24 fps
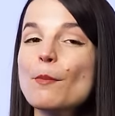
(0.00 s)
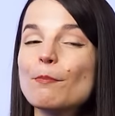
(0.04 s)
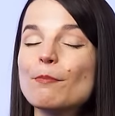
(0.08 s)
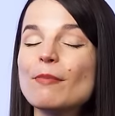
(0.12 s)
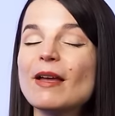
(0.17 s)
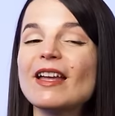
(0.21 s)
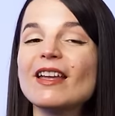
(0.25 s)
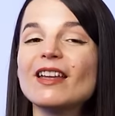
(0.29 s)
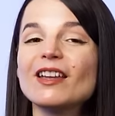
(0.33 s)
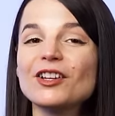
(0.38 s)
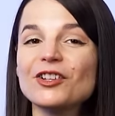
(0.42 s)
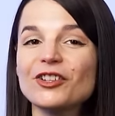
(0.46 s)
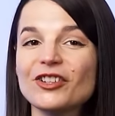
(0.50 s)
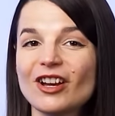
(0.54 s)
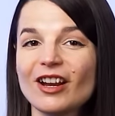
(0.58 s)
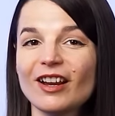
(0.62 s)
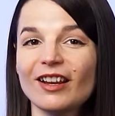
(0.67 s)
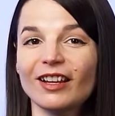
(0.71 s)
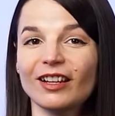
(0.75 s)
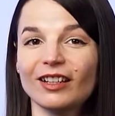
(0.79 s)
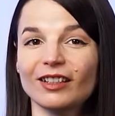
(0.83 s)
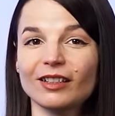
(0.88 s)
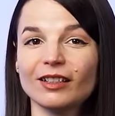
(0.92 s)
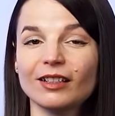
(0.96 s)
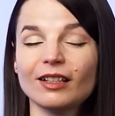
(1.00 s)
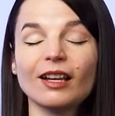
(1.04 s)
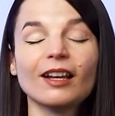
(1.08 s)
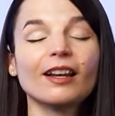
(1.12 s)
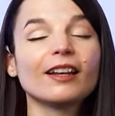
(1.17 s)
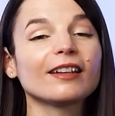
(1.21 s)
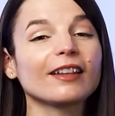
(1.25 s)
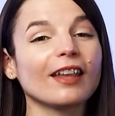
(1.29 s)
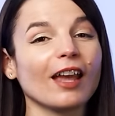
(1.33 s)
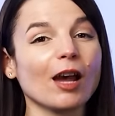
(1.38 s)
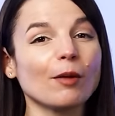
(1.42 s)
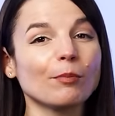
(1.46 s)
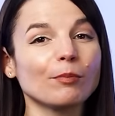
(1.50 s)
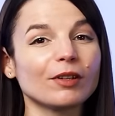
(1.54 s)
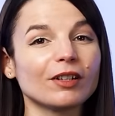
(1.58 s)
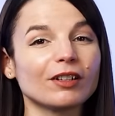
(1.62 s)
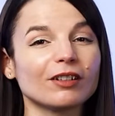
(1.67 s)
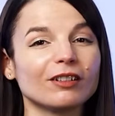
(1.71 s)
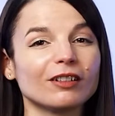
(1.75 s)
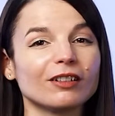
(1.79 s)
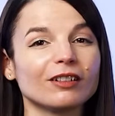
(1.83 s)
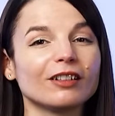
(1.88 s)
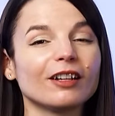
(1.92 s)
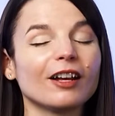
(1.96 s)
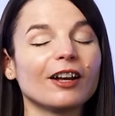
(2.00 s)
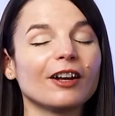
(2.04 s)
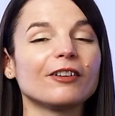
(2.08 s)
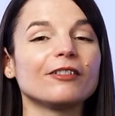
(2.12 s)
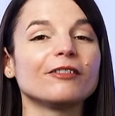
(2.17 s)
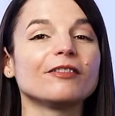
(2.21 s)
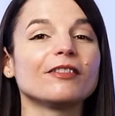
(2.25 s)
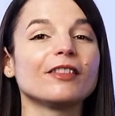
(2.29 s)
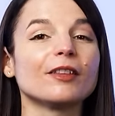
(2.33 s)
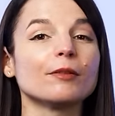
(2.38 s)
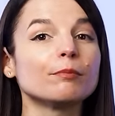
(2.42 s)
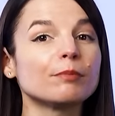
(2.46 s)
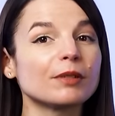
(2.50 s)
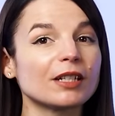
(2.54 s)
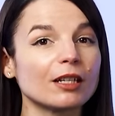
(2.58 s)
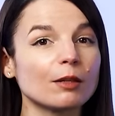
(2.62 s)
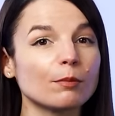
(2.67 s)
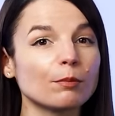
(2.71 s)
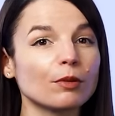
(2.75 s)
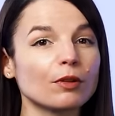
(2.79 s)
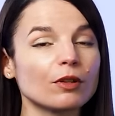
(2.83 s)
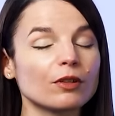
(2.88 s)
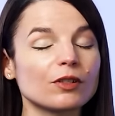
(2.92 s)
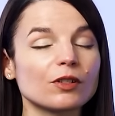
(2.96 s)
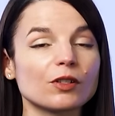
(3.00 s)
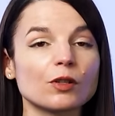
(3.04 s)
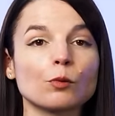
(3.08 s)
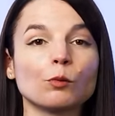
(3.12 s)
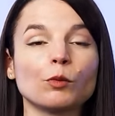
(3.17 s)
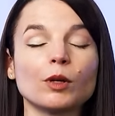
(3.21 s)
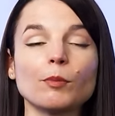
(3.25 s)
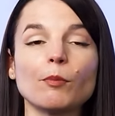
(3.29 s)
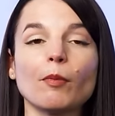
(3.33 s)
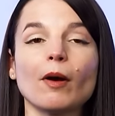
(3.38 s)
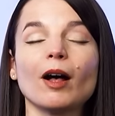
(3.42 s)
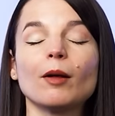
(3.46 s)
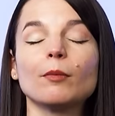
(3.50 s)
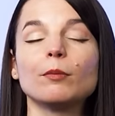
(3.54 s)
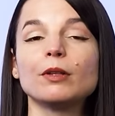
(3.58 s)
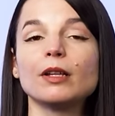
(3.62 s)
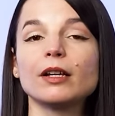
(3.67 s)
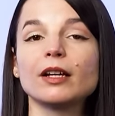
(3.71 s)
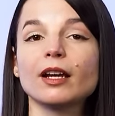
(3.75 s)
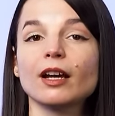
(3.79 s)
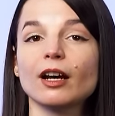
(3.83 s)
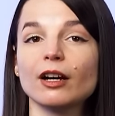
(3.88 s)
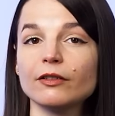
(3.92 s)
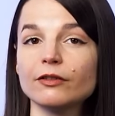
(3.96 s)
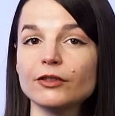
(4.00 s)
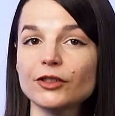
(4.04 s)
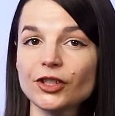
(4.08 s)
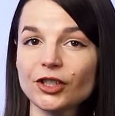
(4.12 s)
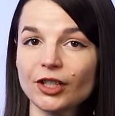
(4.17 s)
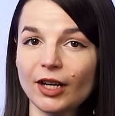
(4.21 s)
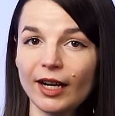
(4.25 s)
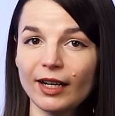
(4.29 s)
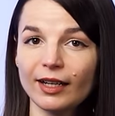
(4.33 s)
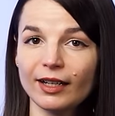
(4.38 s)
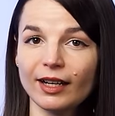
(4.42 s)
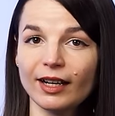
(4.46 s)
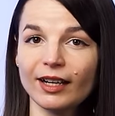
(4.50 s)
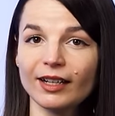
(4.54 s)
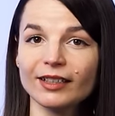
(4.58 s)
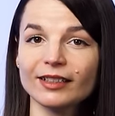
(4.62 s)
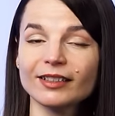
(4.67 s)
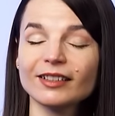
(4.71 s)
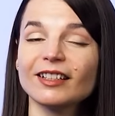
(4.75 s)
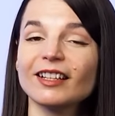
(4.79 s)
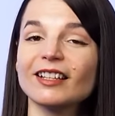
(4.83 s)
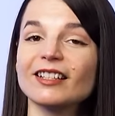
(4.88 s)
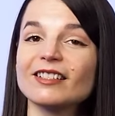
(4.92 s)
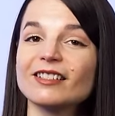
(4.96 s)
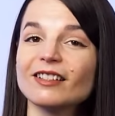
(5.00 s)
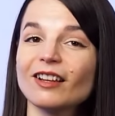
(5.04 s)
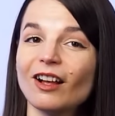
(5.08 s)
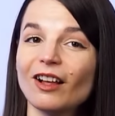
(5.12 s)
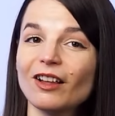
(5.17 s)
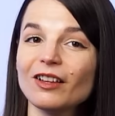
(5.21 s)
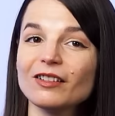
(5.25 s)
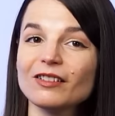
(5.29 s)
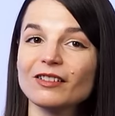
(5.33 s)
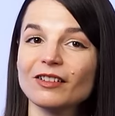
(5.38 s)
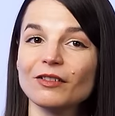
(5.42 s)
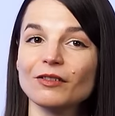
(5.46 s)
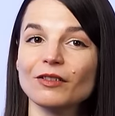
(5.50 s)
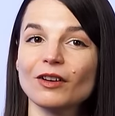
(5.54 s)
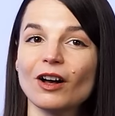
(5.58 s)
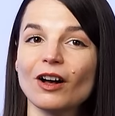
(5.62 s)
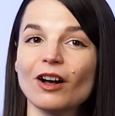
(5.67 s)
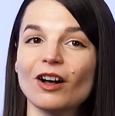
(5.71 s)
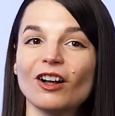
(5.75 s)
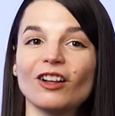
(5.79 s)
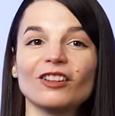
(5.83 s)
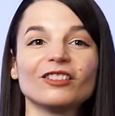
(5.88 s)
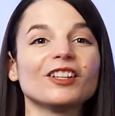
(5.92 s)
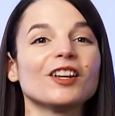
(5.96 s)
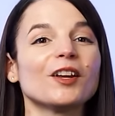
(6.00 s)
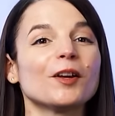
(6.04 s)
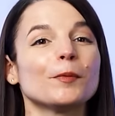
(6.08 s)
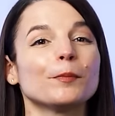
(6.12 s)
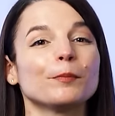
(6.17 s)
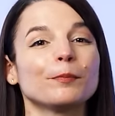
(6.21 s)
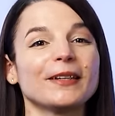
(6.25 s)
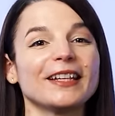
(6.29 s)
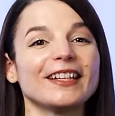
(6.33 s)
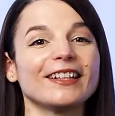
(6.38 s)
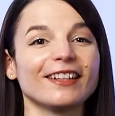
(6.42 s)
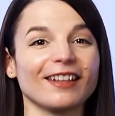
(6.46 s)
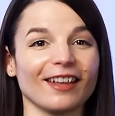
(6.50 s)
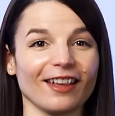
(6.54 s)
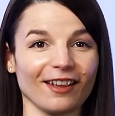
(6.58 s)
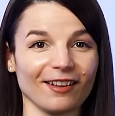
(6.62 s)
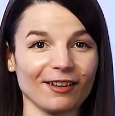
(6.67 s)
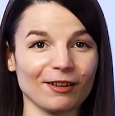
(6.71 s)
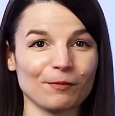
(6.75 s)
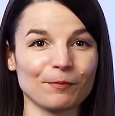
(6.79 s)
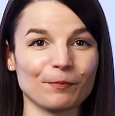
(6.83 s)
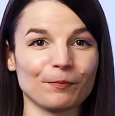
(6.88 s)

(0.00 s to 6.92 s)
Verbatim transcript: Beijing, capital of the People's Republic of China, is also called Peking.